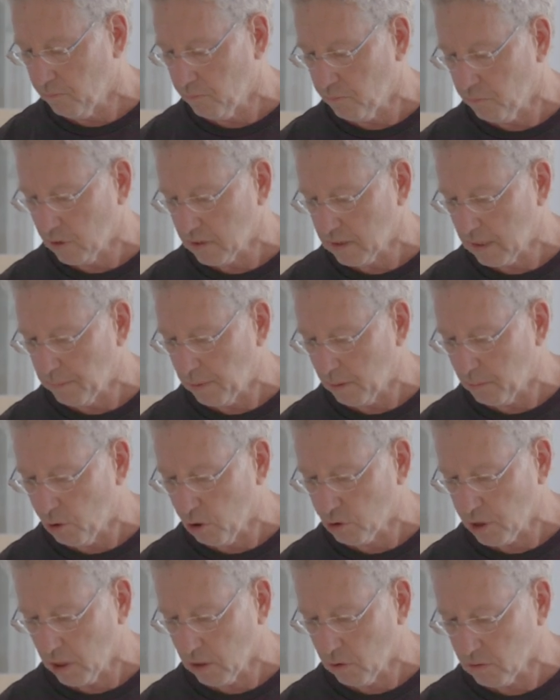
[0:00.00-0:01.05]
for example,
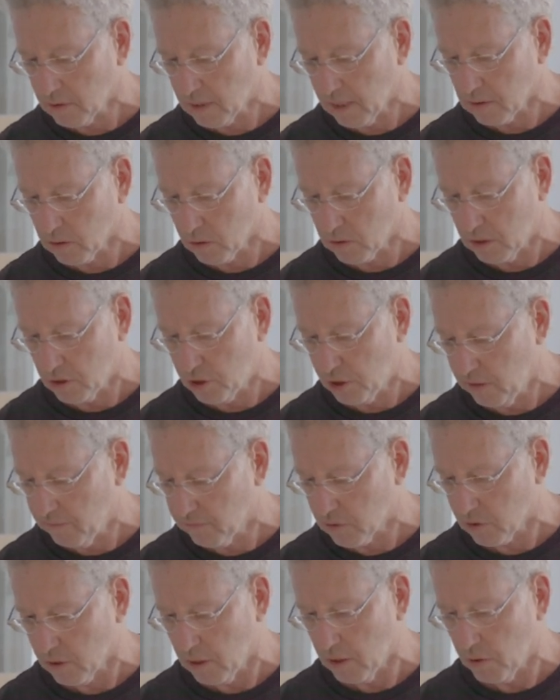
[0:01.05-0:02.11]
blockchain consensus
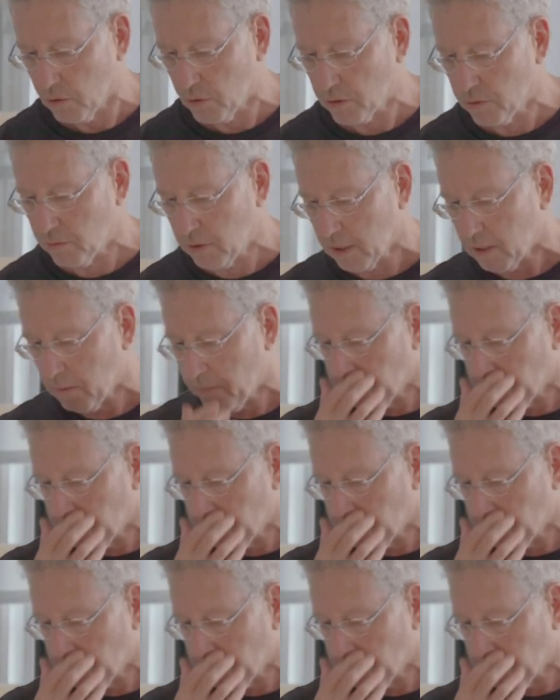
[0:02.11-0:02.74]
achieves uh, ordering.